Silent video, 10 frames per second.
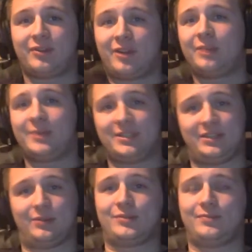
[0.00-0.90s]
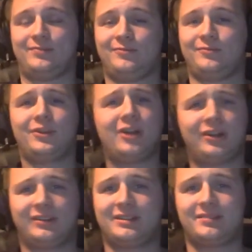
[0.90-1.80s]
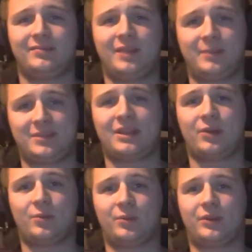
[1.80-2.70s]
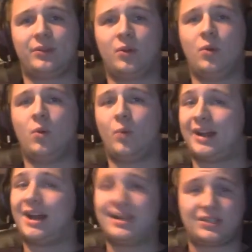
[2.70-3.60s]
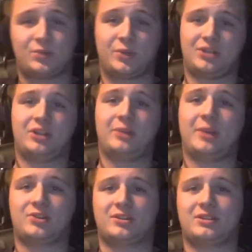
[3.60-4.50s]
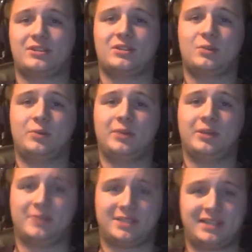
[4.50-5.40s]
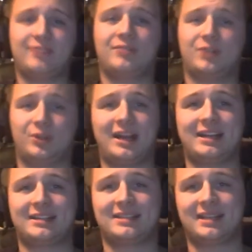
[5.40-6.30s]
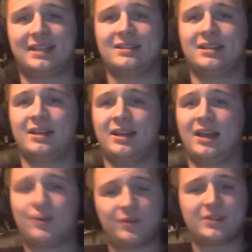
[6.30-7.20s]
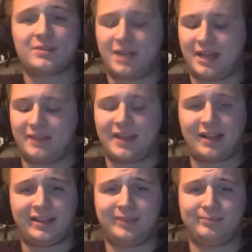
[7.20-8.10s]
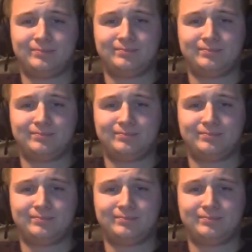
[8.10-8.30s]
an argument to use. Regardless, let me start with why not switching to the metric system would be a mistake for the United States, and the reason behind that claim.